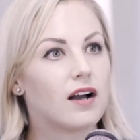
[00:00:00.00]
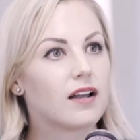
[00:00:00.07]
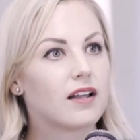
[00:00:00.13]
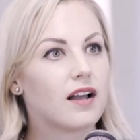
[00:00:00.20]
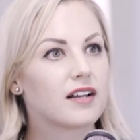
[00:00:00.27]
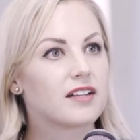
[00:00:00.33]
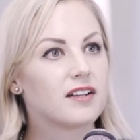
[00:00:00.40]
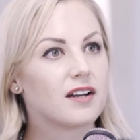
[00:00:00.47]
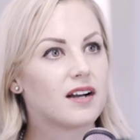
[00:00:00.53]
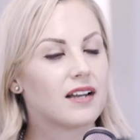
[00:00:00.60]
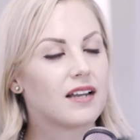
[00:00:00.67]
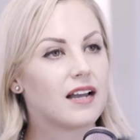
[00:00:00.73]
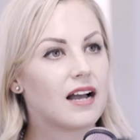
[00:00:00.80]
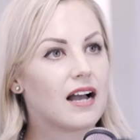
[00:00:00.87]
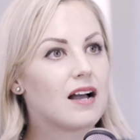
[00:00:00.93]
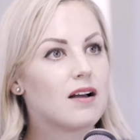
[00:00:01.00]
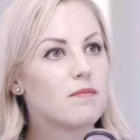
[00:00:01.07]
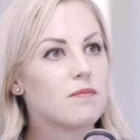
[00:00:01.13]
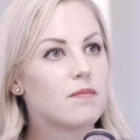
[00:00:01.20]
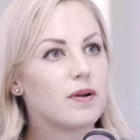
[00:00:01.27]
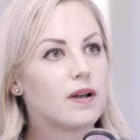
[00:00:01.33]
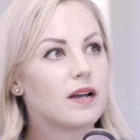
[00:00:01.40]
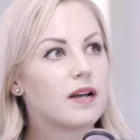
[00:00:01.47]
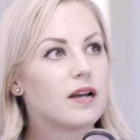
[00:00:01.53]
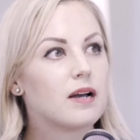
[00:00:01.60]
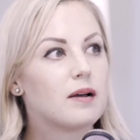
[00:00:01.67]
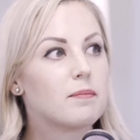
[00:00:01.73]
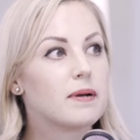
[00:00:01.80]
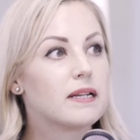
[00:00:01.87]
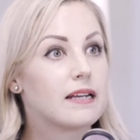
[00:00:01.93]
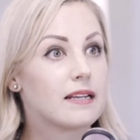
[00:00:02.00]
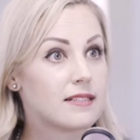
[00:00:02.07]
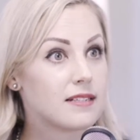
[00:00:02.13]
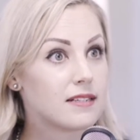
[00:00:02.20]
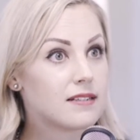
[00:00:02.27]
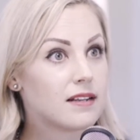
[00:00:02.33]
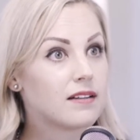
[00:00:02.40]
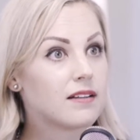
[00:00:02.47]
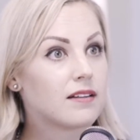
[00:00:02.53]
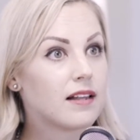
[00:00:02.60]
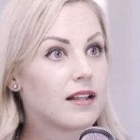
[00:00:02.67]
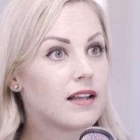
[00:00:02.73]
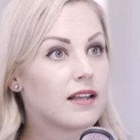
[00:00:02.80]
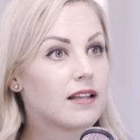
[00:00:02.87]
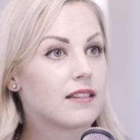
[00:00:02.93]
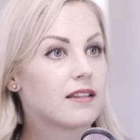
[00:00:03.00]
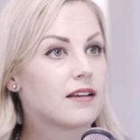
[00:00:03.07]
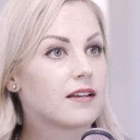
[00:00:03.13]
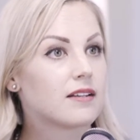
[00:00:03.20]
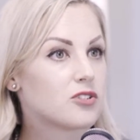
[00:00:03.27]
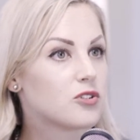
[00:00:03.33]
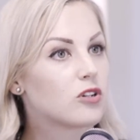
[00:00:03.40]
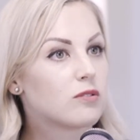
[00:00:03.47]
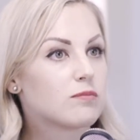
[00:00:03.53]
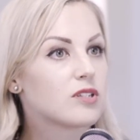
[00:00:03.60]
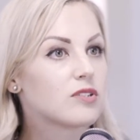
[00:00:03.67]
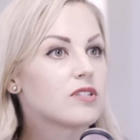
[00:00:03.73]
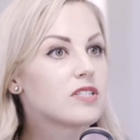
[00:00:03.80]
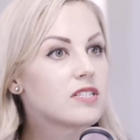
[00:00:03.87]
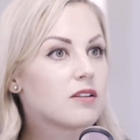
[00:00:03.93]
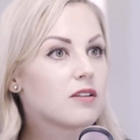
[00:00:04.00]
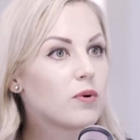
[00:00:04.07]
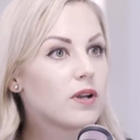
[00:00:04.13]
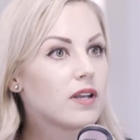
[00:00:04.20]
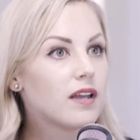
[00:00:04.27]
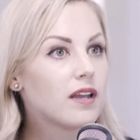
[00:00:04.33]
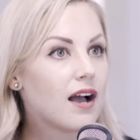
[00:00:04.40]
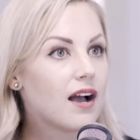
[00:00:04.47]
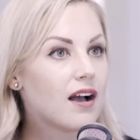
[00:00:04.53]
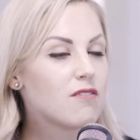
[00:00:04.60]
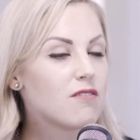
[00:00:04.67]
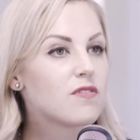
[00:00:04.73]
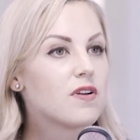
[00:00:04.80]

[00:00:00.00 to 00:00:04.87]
I am a bit hesitant in the circumstances that we have,